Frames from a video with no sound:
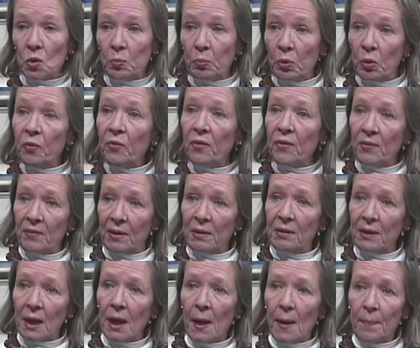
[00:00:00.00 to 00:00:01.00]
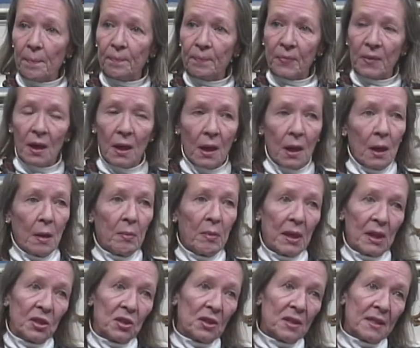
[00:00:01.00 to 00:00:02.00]
proof of income,
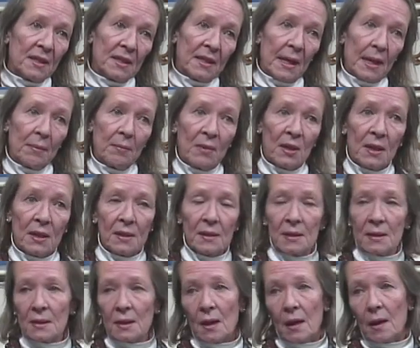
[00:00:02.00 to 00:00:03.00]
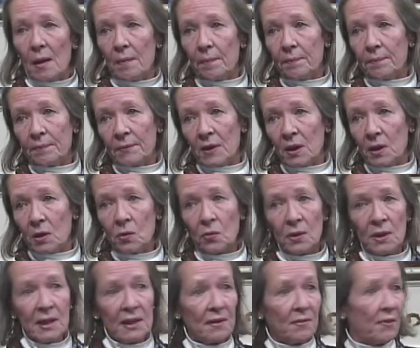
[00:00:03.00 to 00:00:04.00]
pension statements,
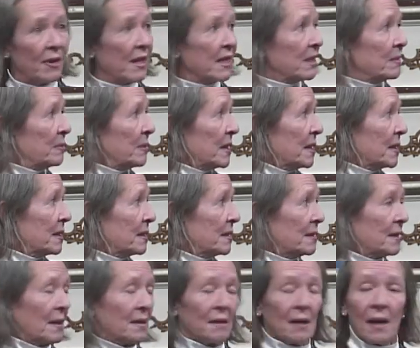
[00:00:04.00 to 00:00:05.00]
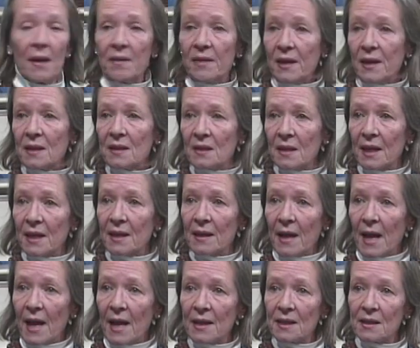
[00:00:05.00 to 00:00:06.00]
annuities, investments, and things like
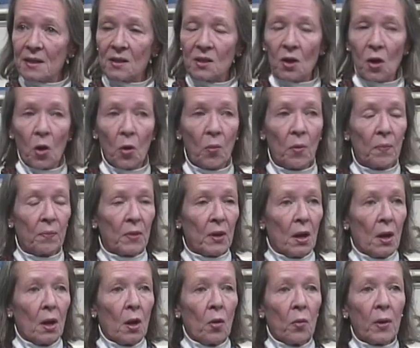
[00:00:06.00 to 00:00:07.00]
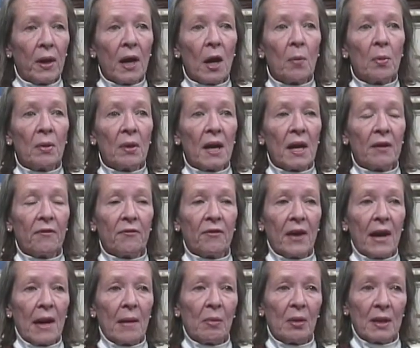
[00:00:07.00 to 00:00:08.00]
that. Mm-hmm. So we help a lot of
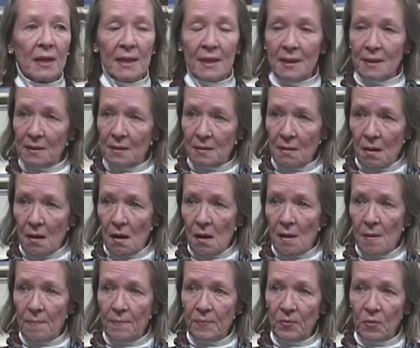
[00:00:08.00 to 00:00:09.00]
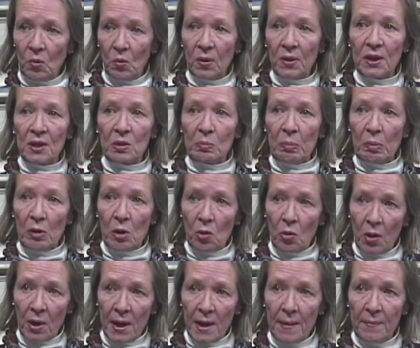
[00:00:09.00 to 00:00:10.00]
families with this
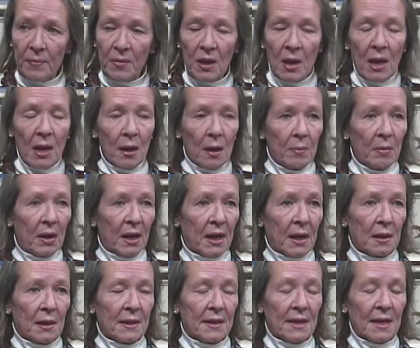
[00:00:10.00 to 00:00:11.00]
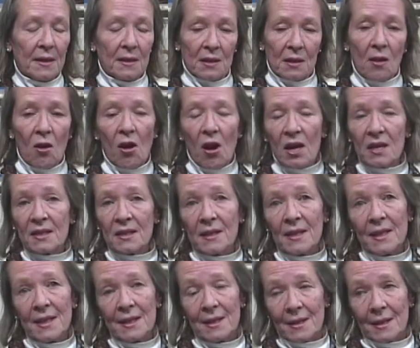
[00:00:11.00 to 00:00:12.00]
program because it's
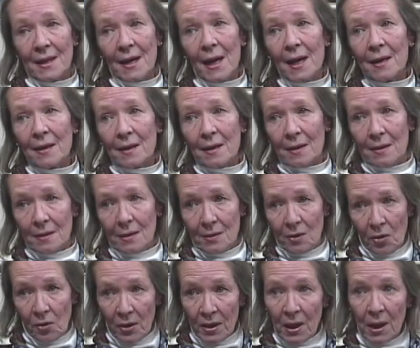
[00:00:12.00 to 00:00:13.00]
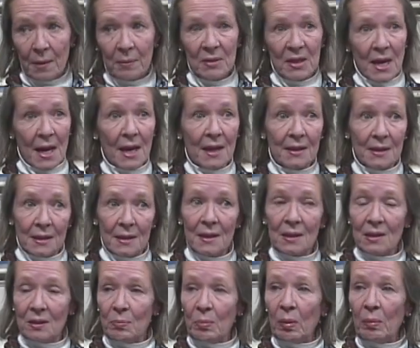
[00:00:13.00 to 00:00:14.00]
costly to get your income
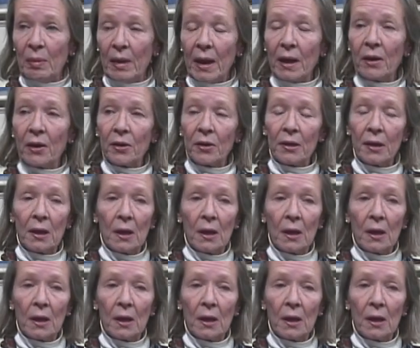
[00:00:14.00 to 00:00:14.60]
taxes prepared.